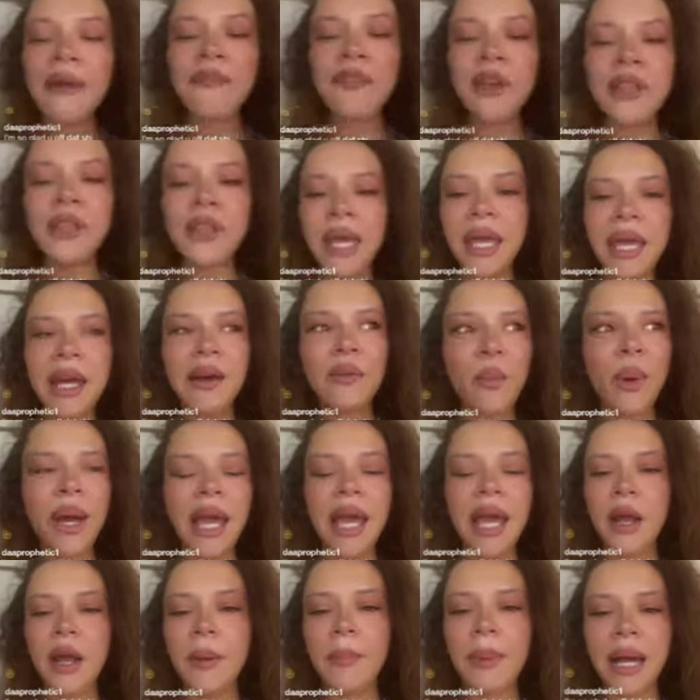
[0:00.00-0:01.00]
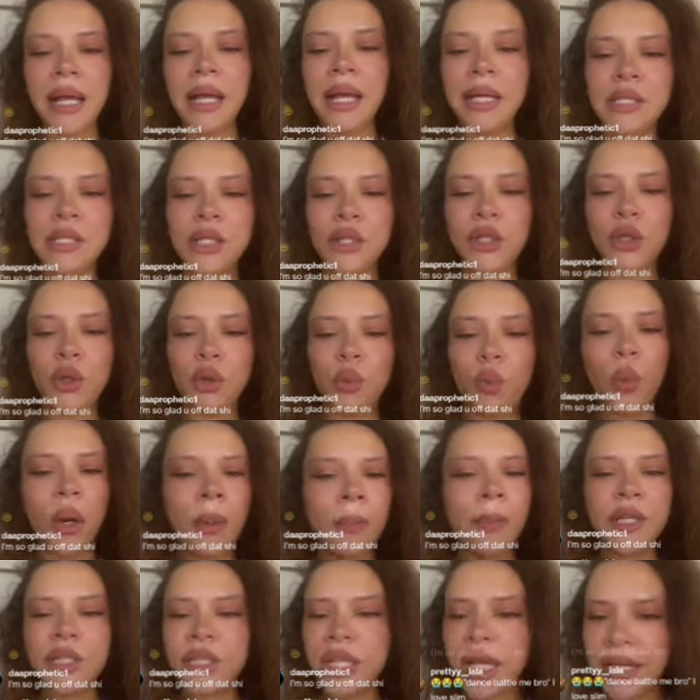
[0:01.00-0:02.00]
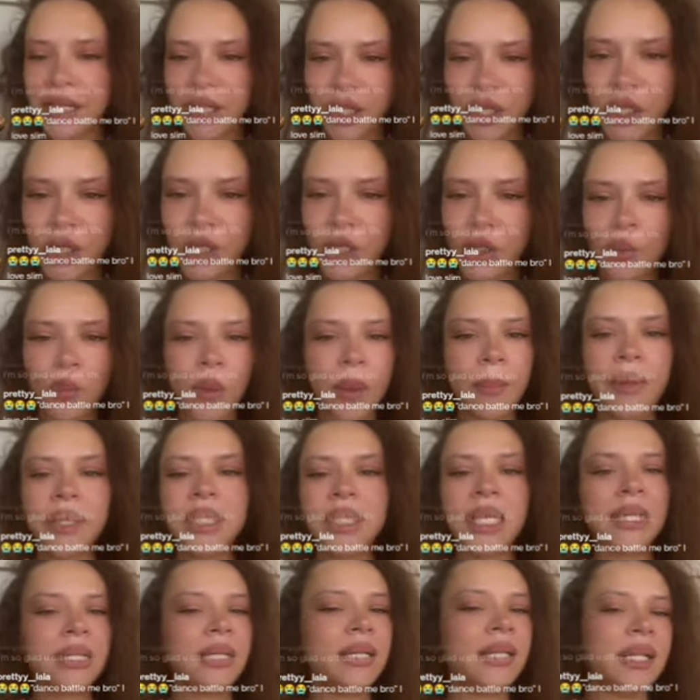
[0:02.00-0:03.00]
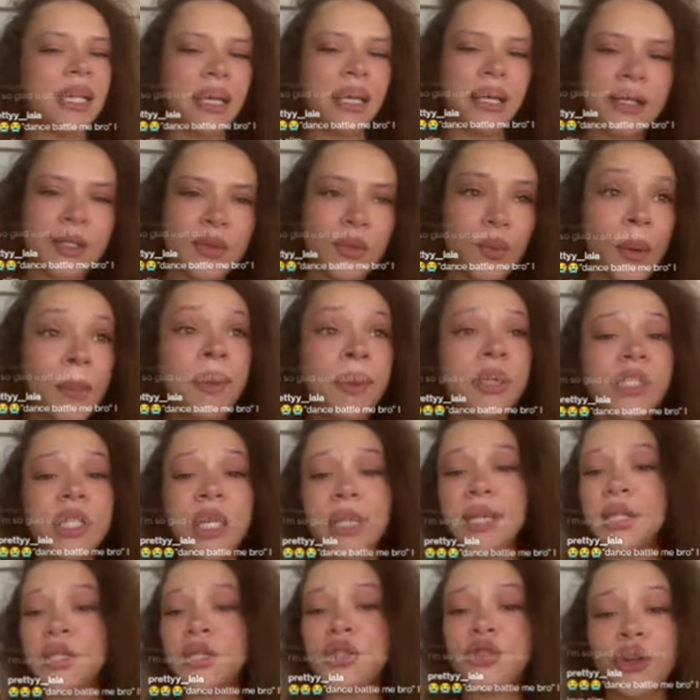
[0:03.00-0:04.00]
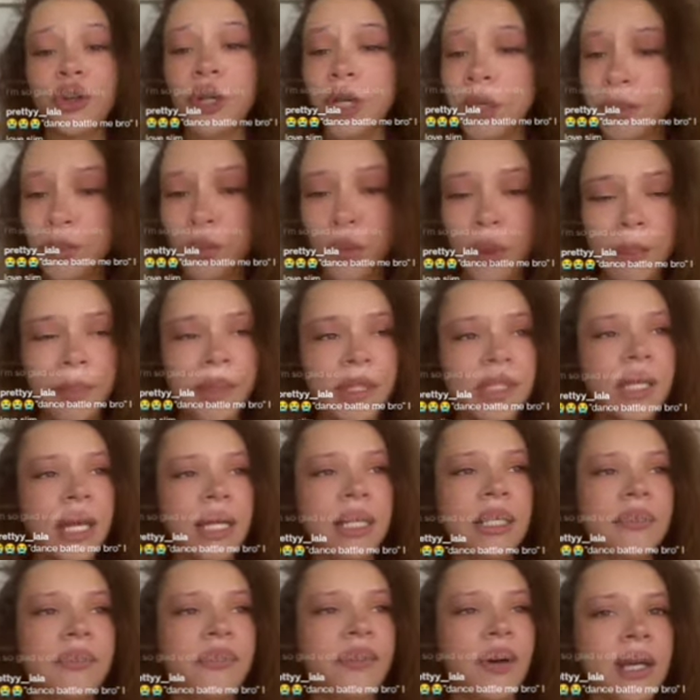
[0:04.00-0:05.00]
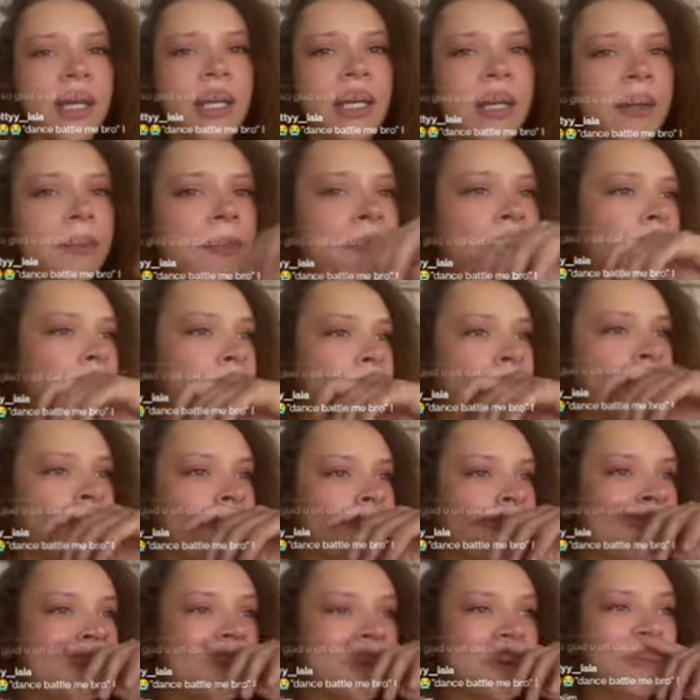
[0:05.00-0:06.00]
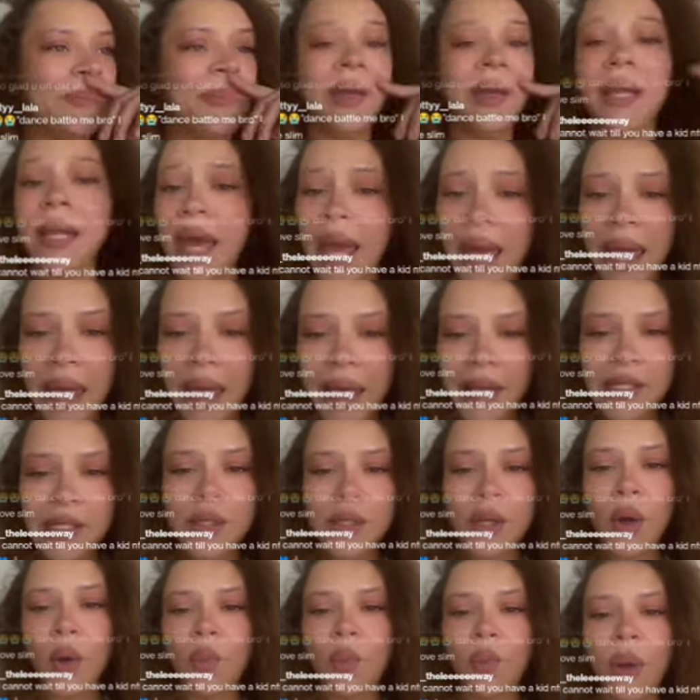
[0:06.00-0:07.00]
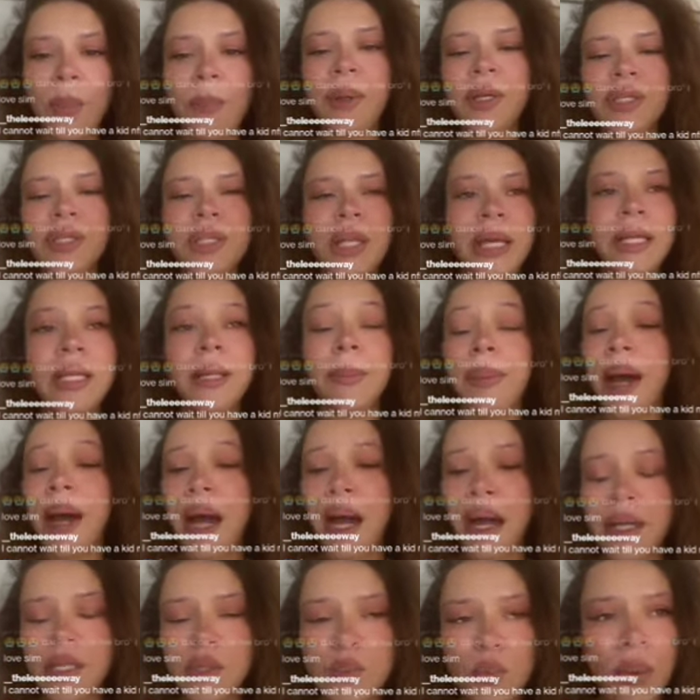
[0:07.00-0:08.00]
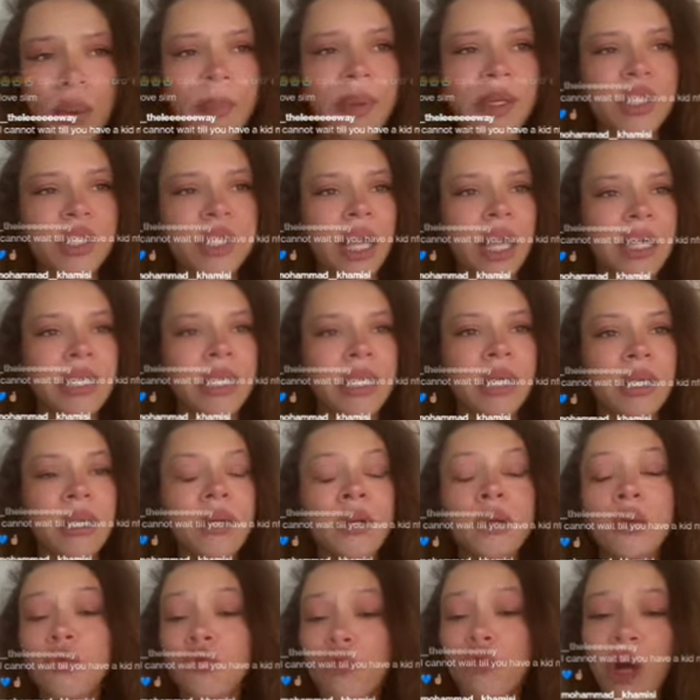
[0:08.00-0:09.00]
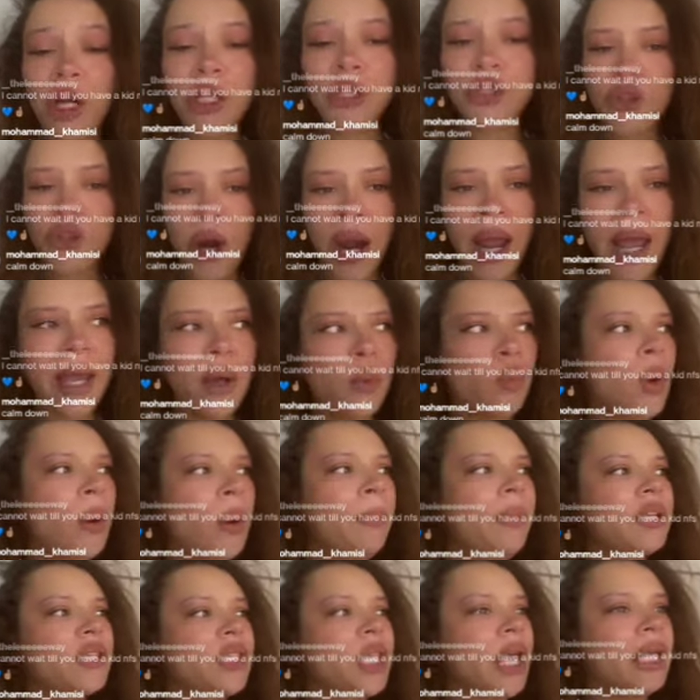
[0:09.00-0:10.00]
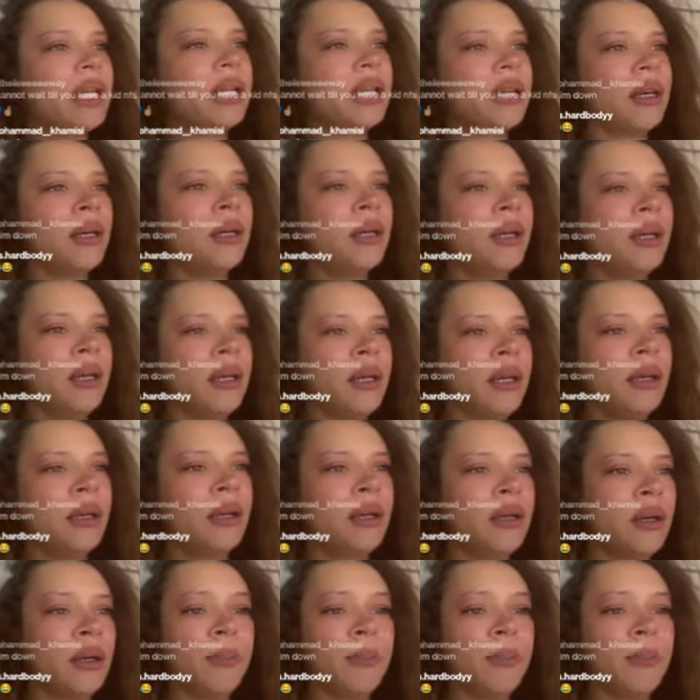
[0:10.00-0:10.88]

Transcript: likes to do. One bitch like to cook, one bitch like to dance, one bitch like to strip, one bitch like to fucking beat ass, one bitch like to box, one bitch like to run track, one bitch like to Play video games. You know